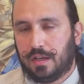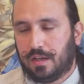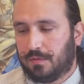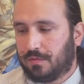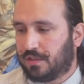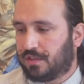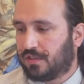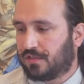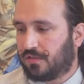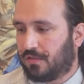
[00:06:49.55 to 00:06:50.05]

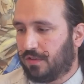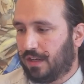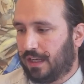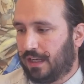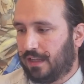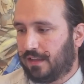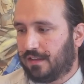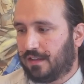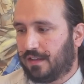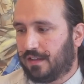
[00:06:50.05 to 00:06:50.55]
which is
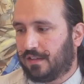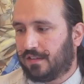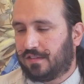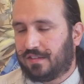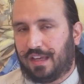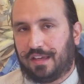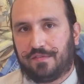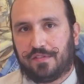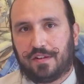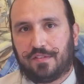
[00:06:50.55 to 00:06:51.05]
creating the
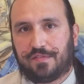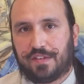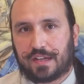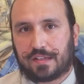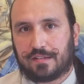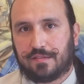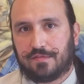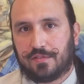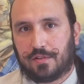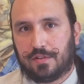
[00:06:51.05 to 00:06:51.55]
safe and
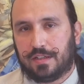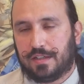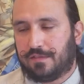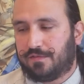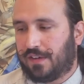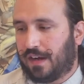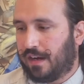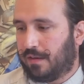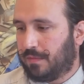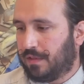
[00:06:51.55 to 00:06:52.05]
effective learning
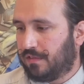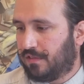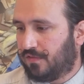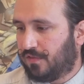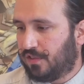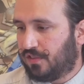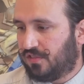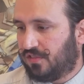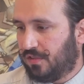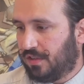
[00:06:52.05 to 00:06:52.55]
environments
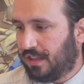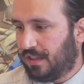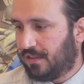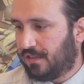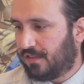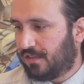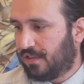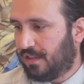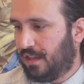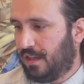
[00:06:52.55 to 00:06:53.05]
for
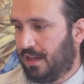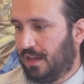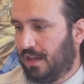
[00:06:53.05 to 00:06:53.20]
students.